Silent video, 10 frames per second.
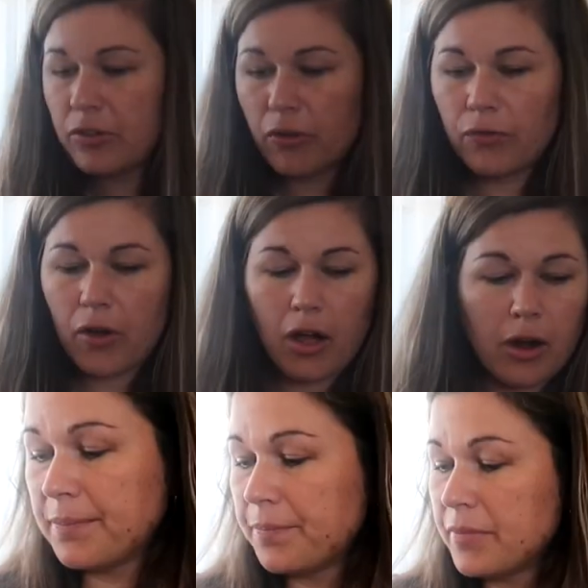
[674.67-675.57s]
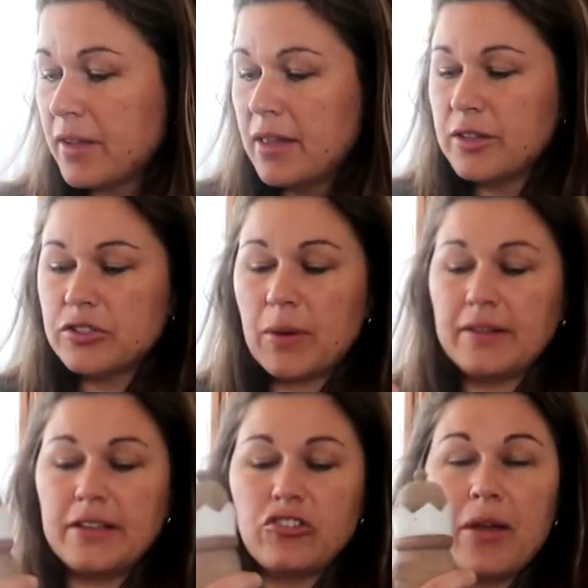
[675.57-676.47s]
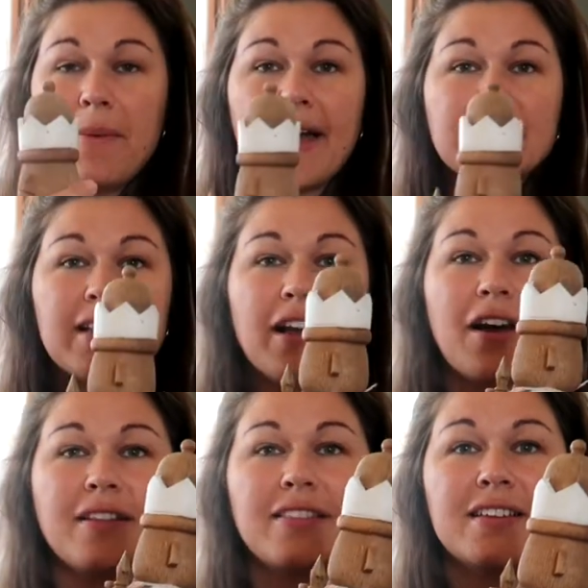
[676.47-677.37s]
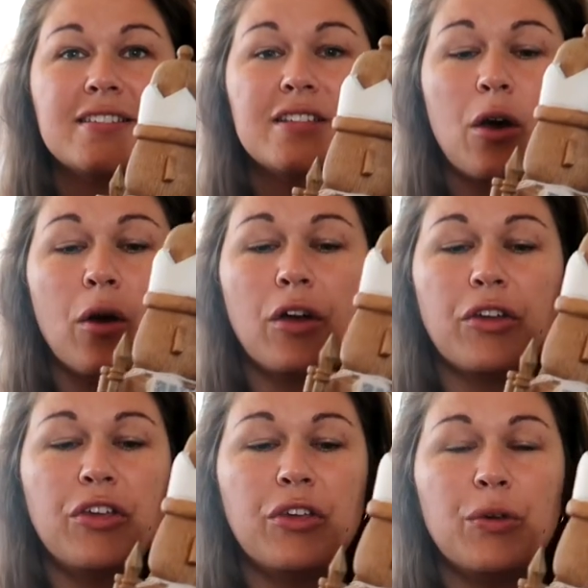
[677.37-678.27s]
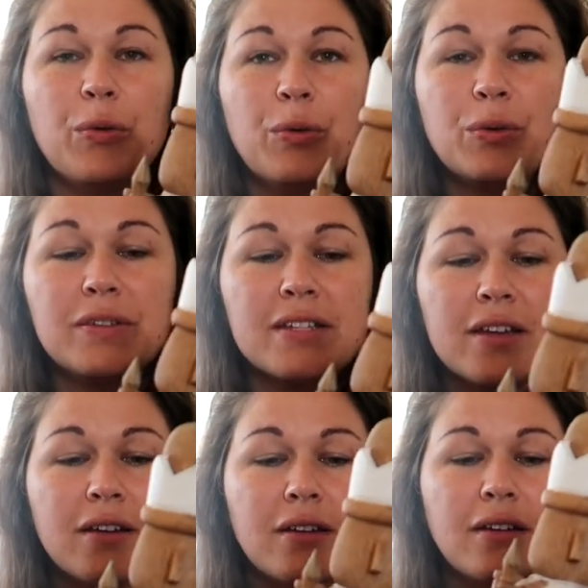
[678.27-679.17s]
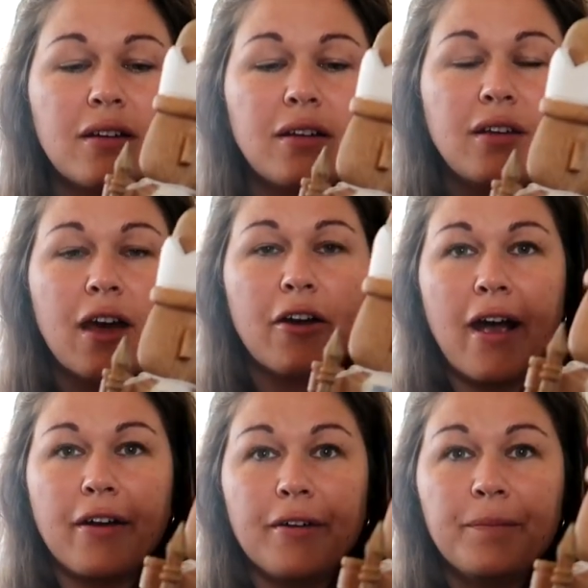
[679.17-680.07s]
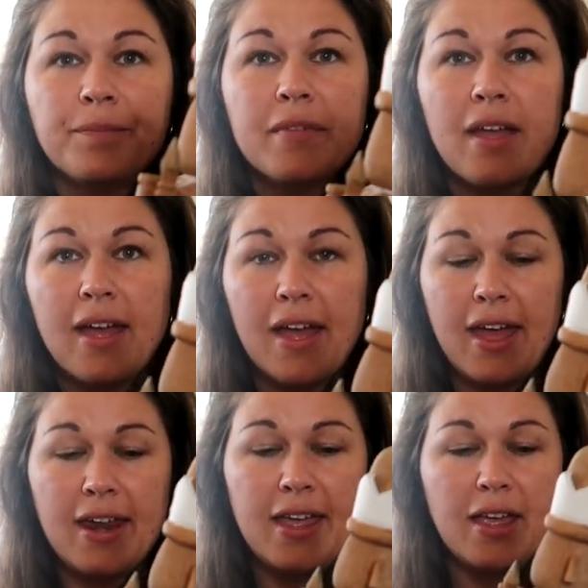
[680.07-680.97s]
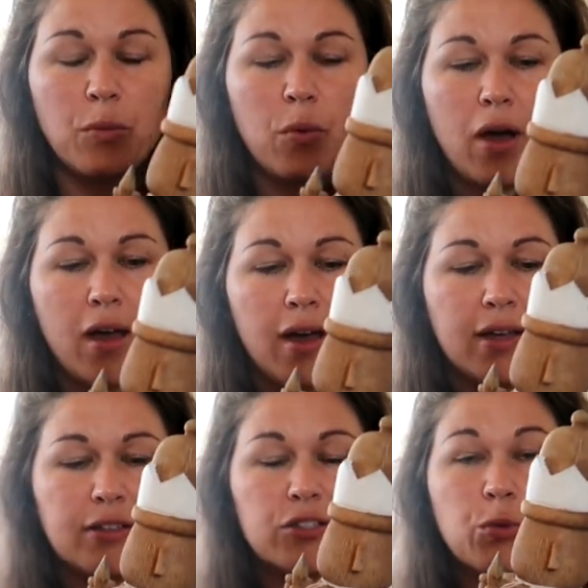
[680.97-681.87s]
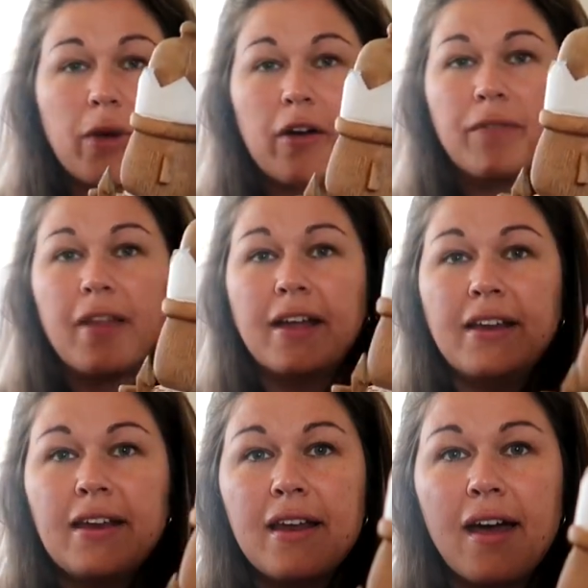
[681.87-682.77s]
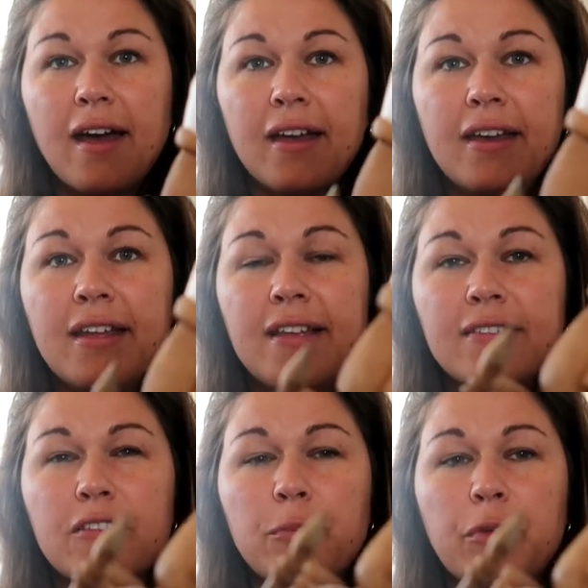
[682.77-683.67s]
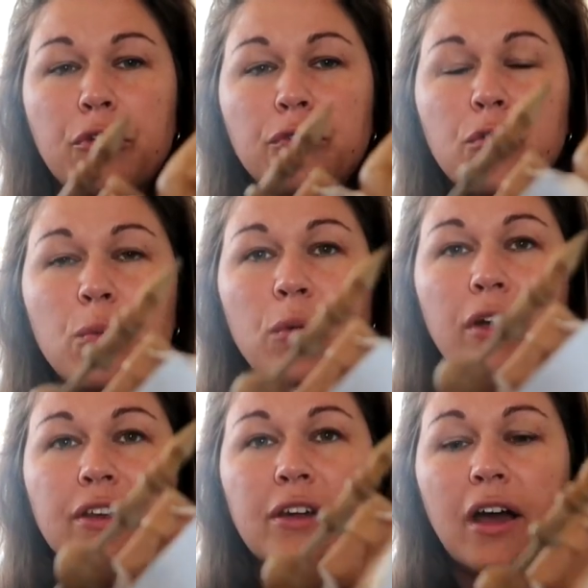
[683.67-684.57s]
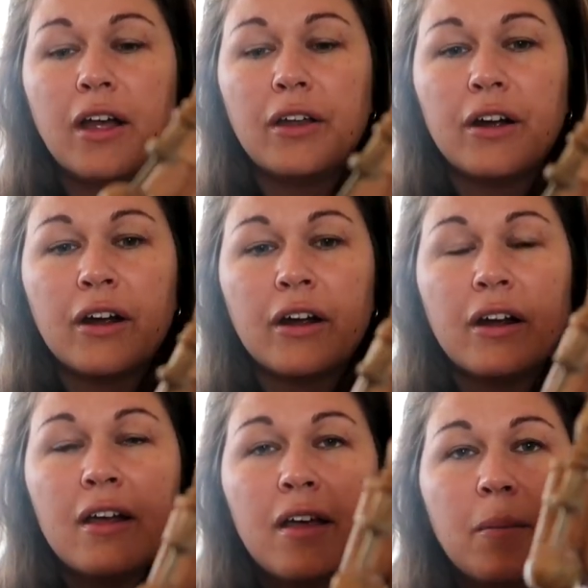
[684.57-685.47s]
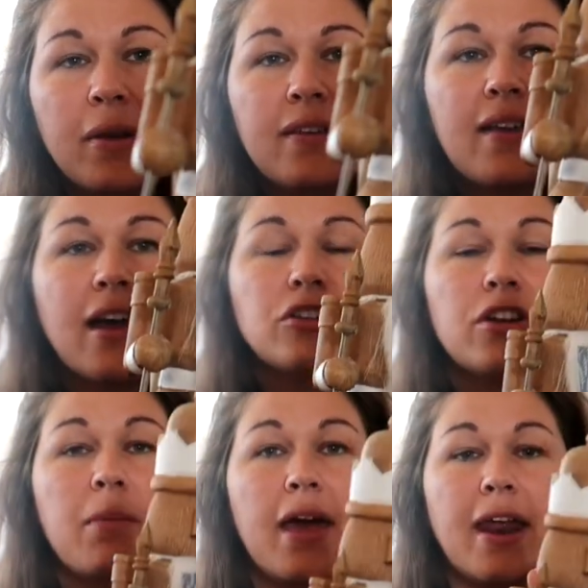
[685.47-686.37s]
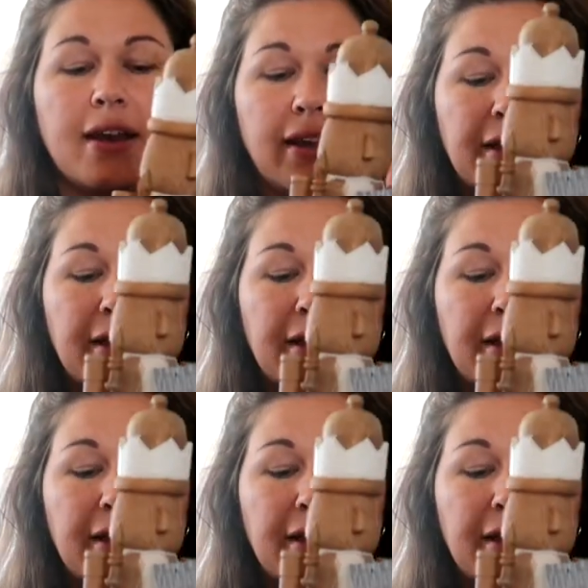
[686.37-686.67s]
so far. So at TJ Maxx, I got this cute nutcracker, and he was $12.99. He's this beautiful wood color, but he's actually made out of